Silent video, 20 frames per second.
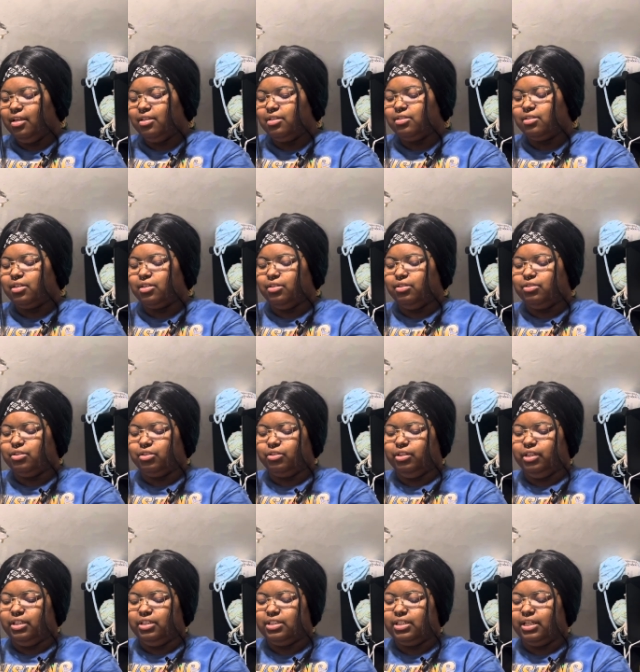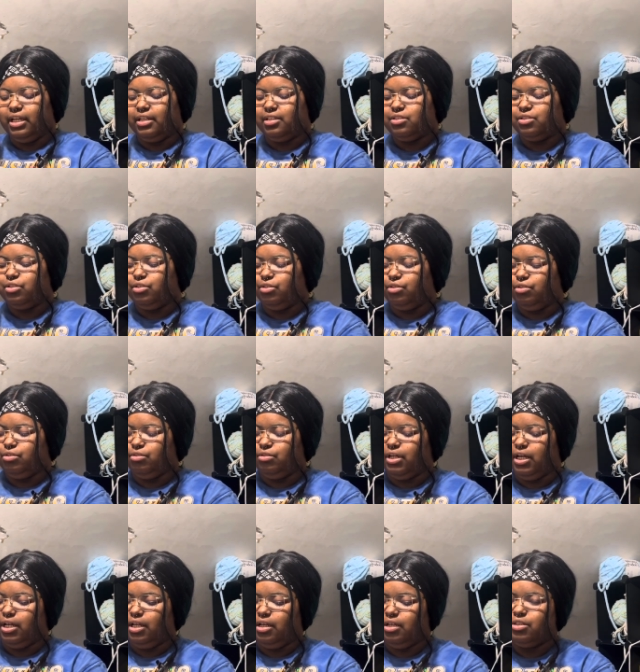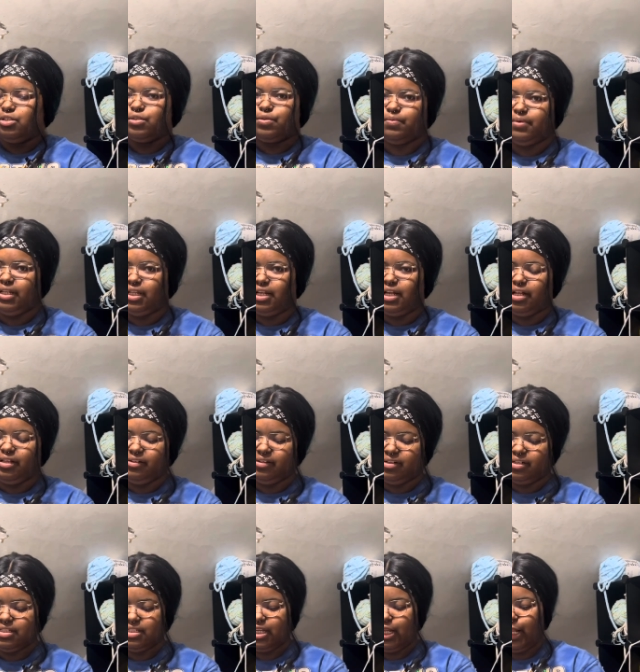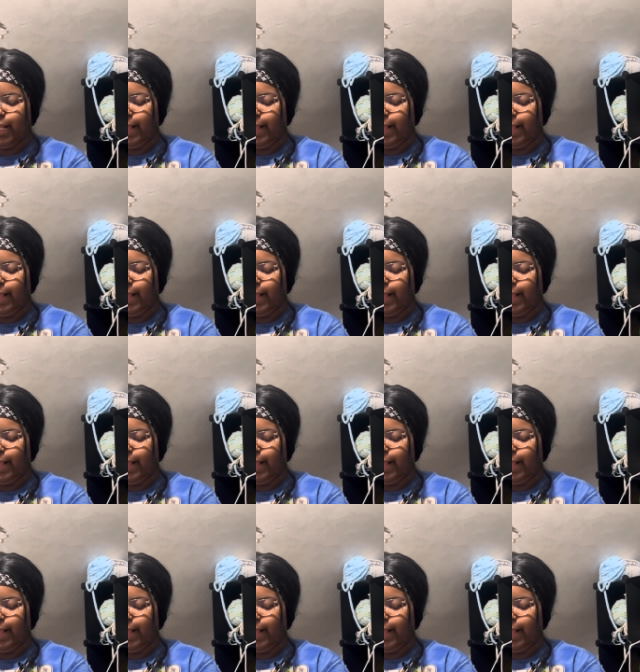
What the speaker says: so totaling to that to $20.